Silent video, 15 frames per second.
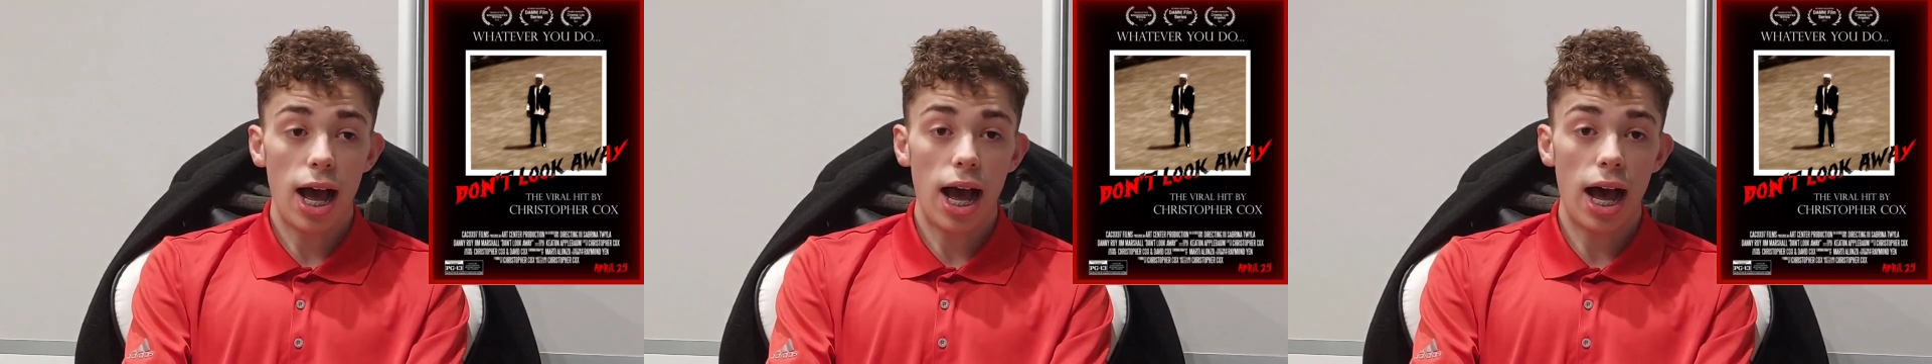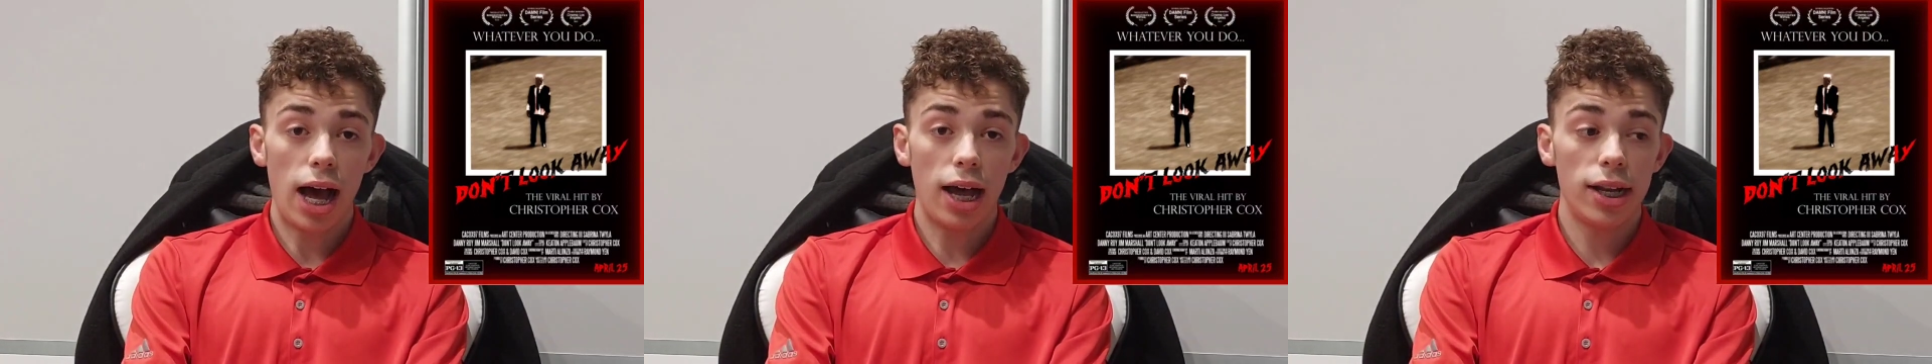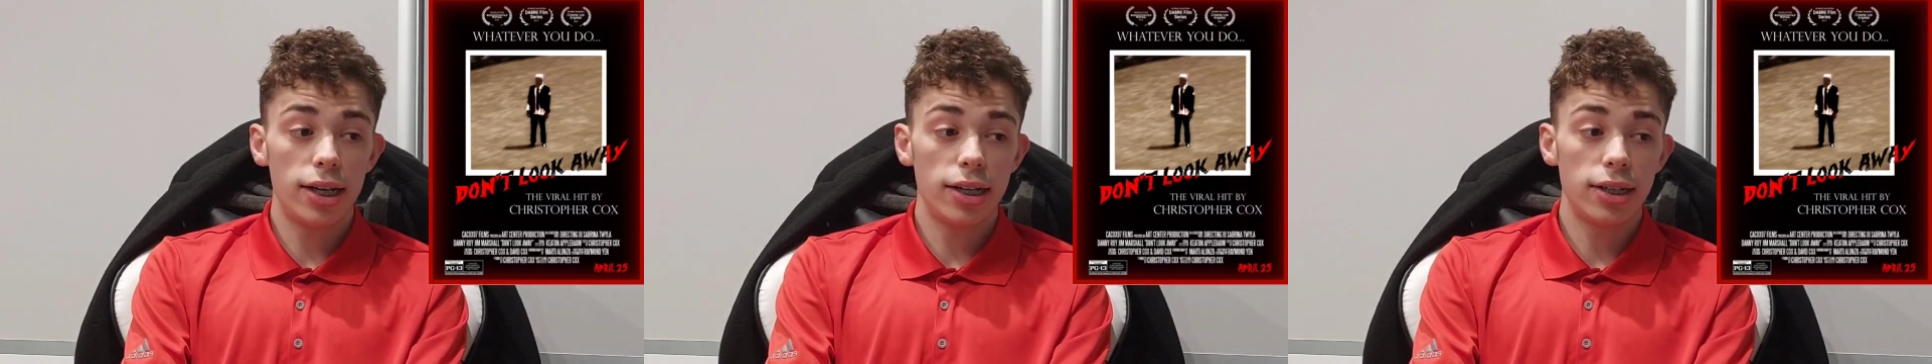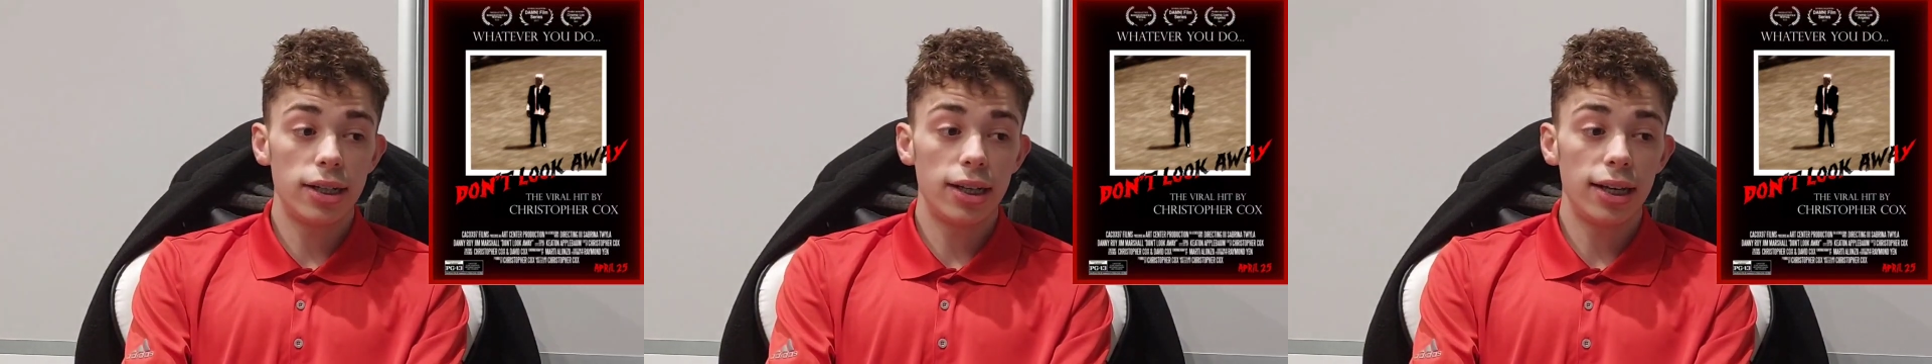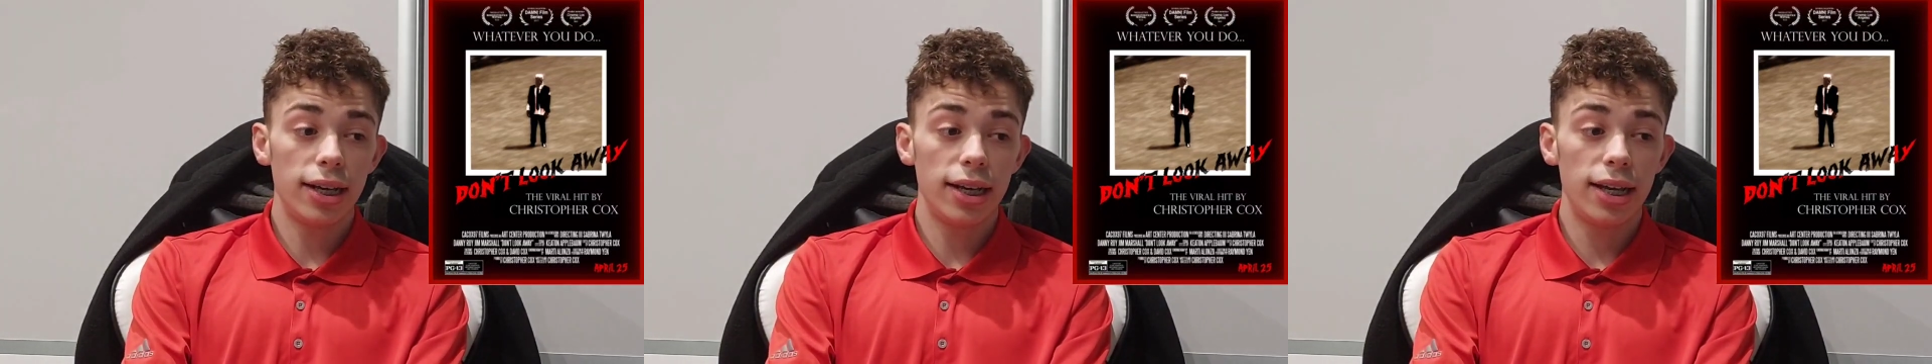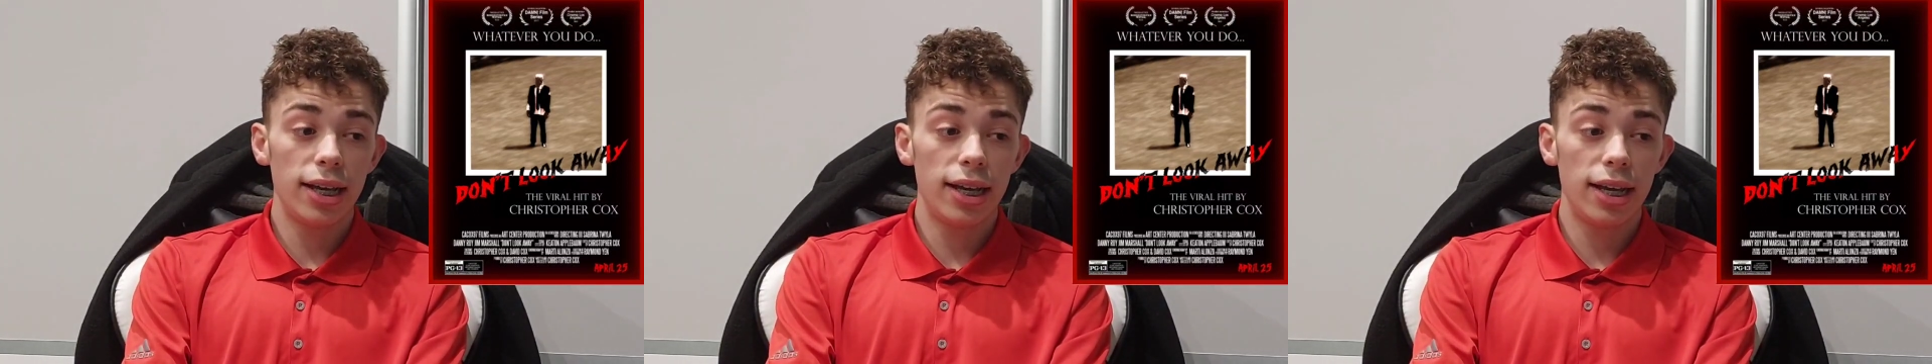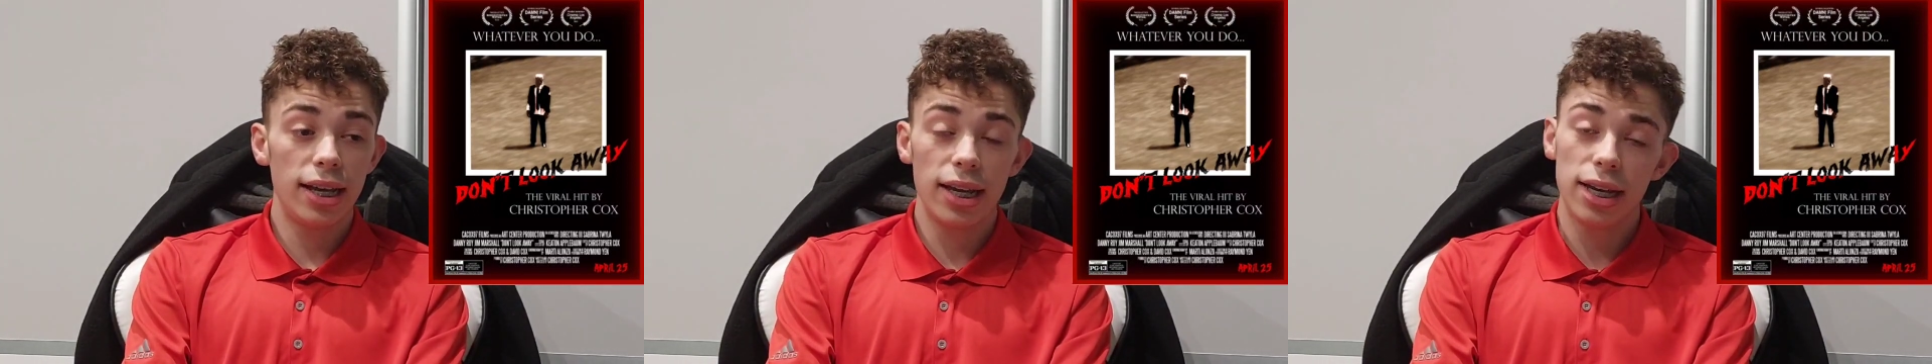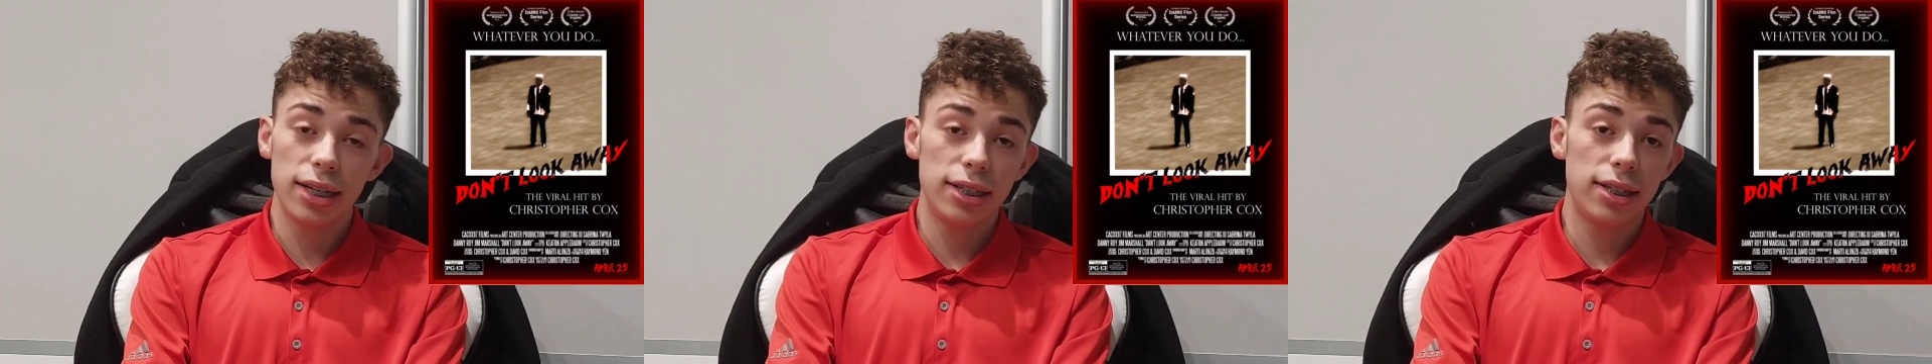And
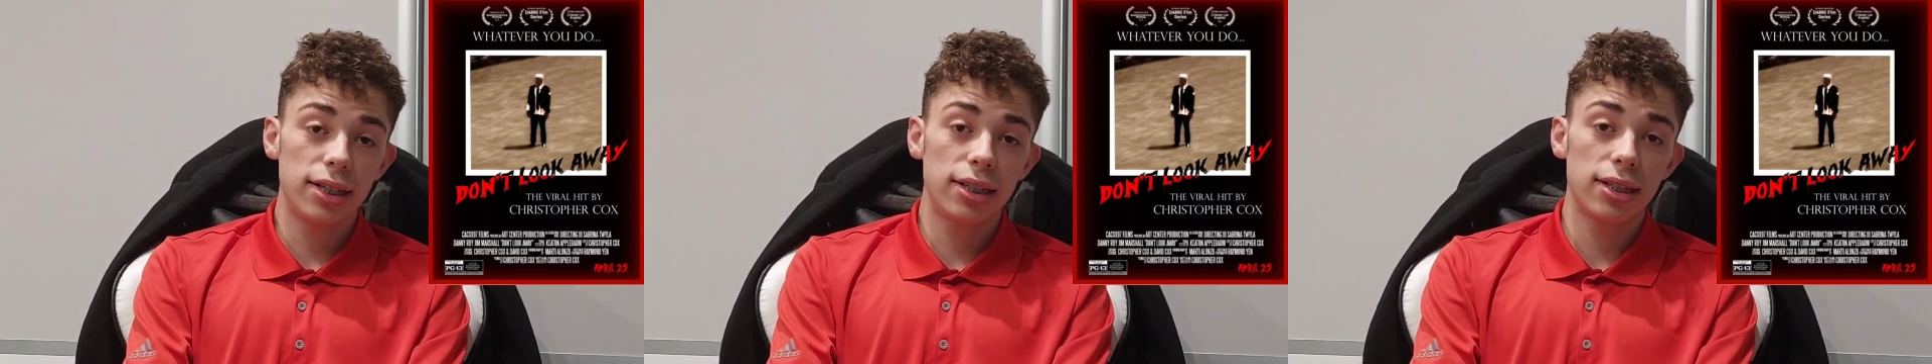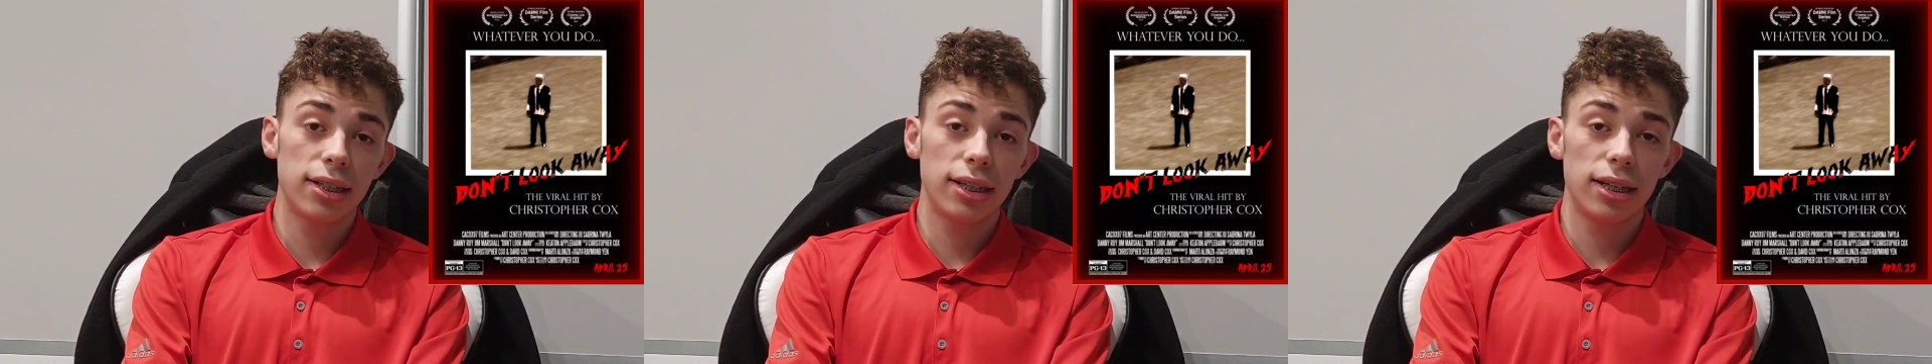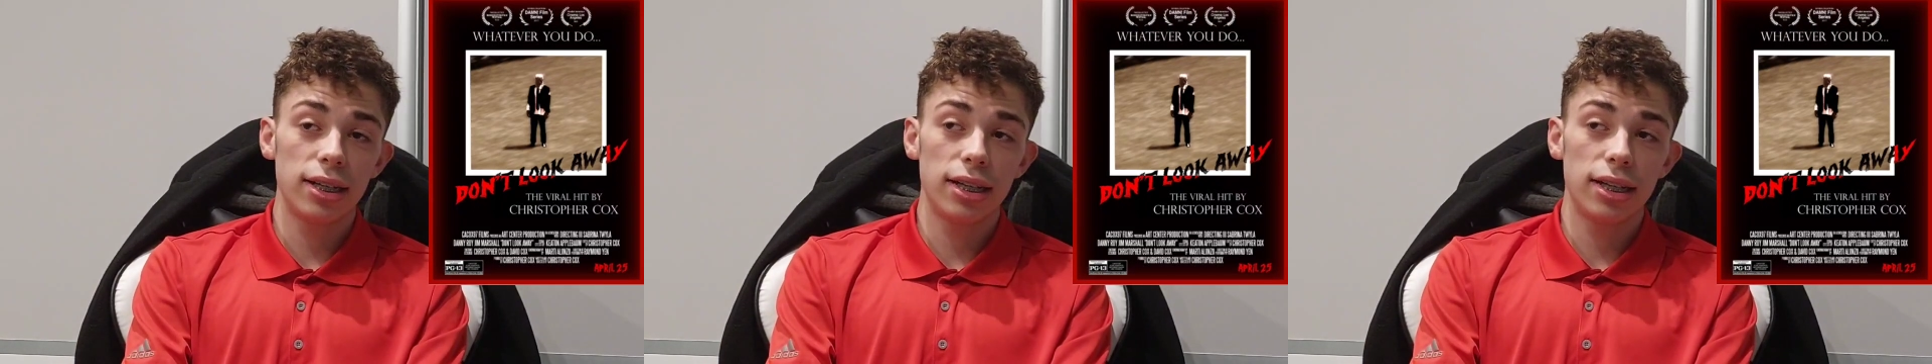it